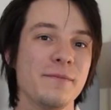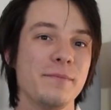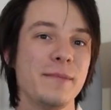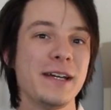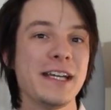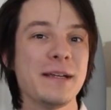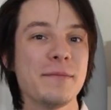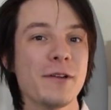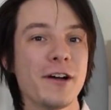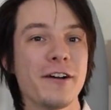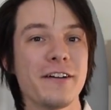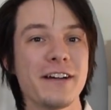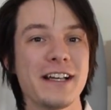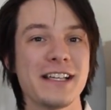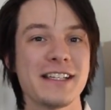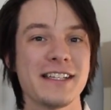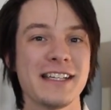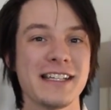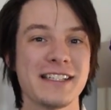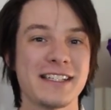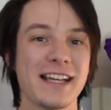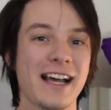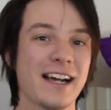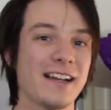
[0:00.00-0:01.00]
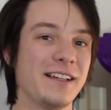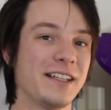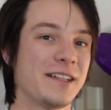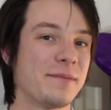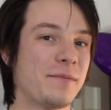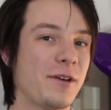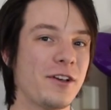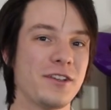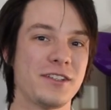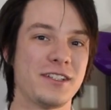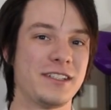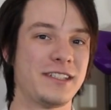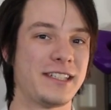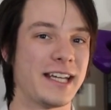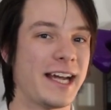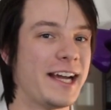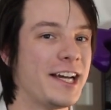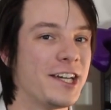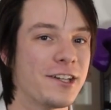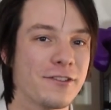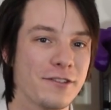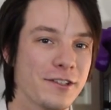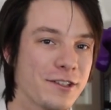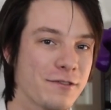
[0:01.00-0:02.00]
Mini Moa isn't exactly the most
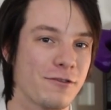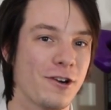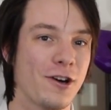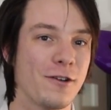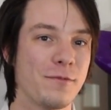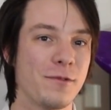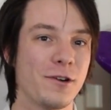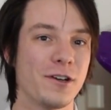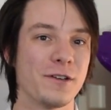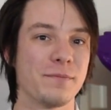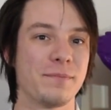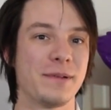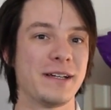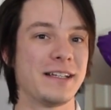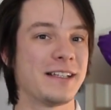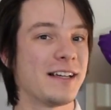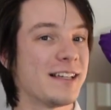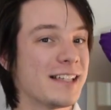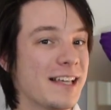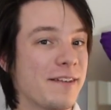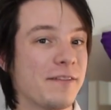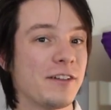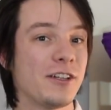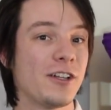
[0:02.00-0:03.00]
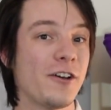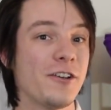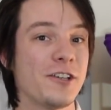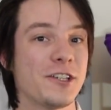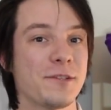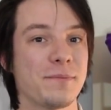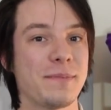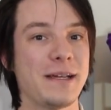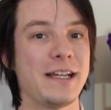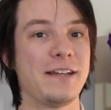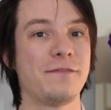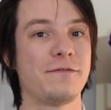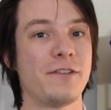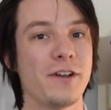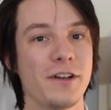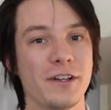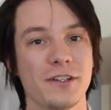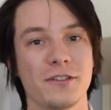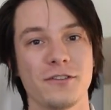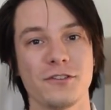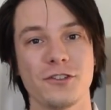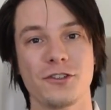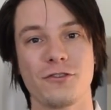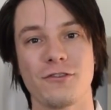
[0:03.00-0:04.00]
dangerous robot, but it does have a low speed
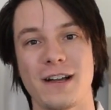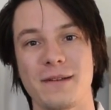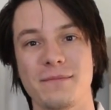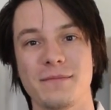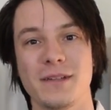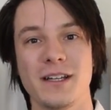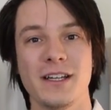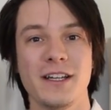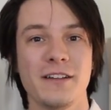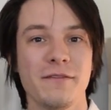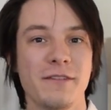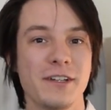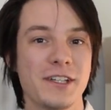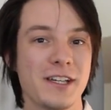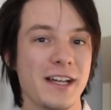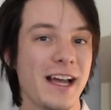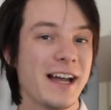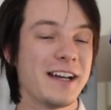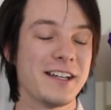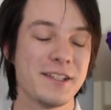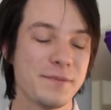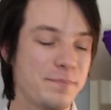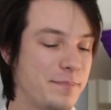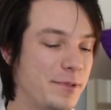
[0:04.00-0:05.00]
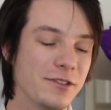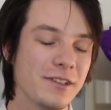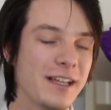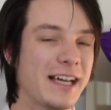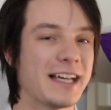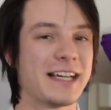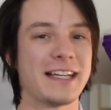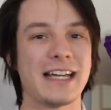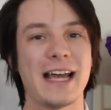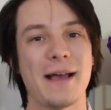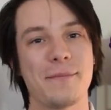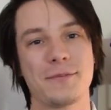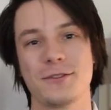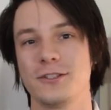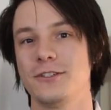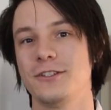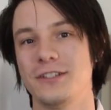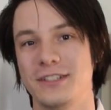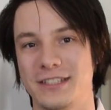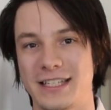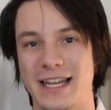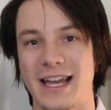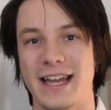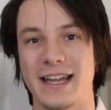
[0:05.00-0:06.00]
vertical drum, and it's built like an
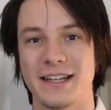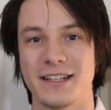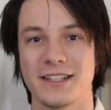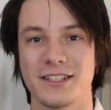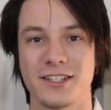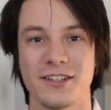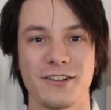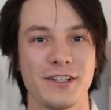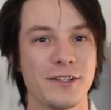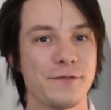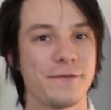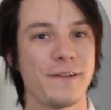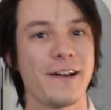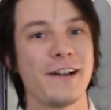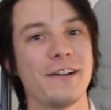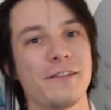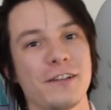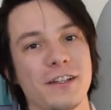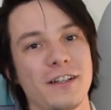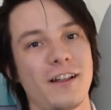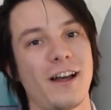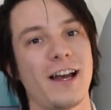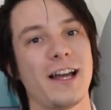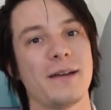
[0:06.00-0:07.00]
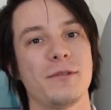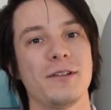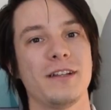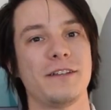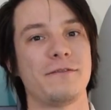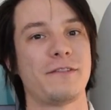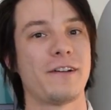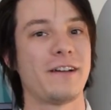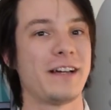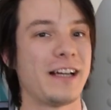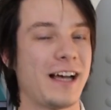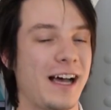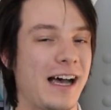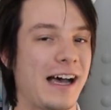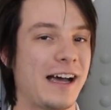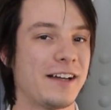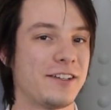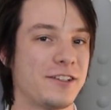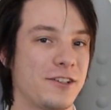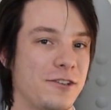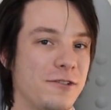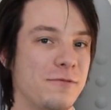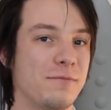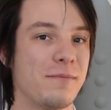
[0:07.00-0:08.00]
absolute tank, so it's very reliable and very
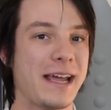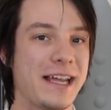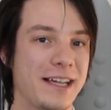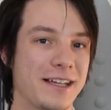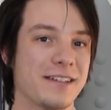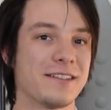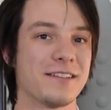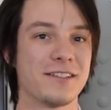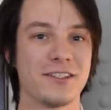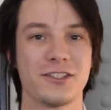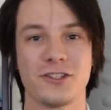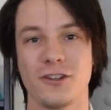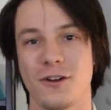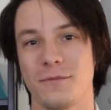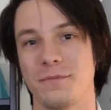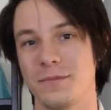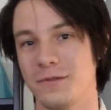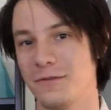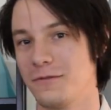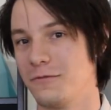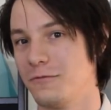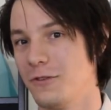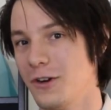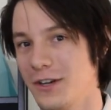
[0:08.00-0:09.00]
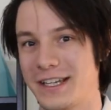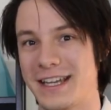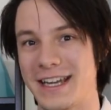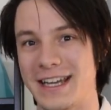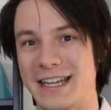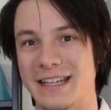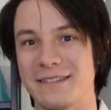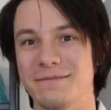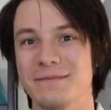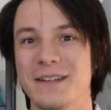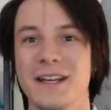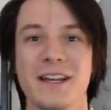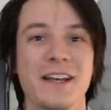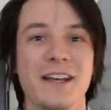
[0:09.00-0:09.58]
hard to make stop working.